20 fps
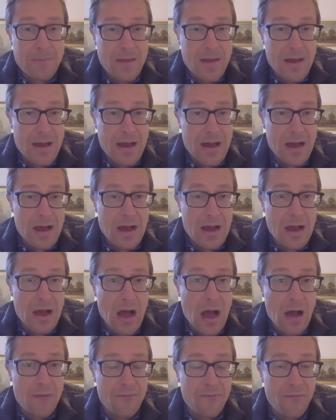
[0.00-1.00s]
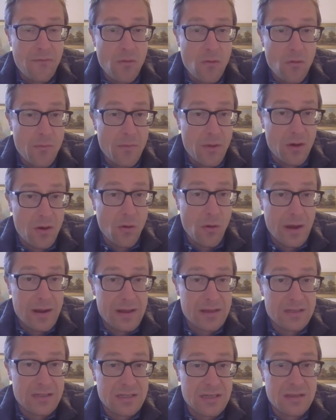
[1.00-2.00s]
form
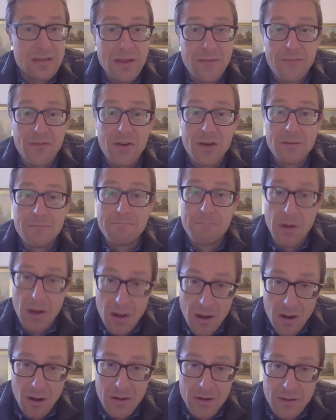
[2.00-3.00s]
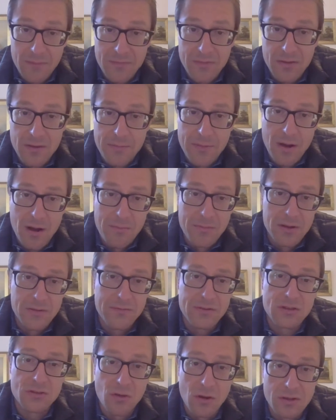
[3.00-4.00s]
quite a significant part of the Department
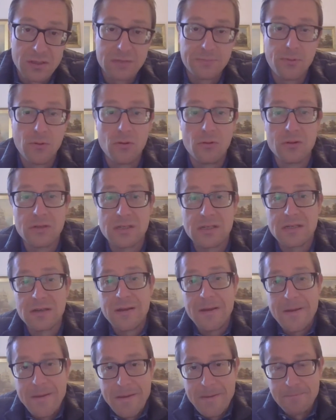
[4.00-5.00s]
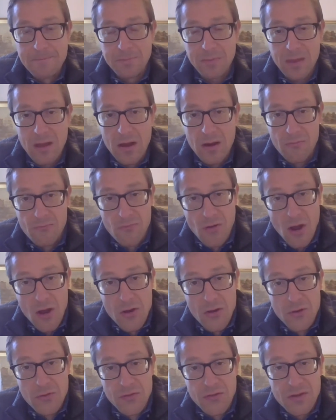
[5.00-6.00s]
for Transport's
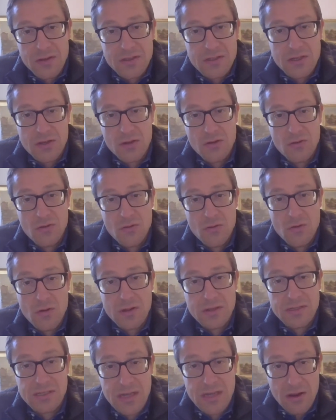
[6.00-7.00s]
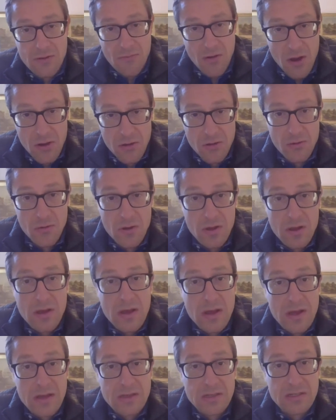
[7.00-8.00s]
Road to Zero
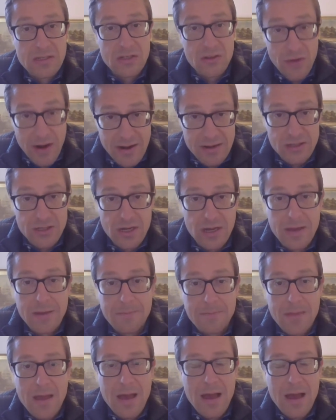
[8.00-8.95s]
strategy.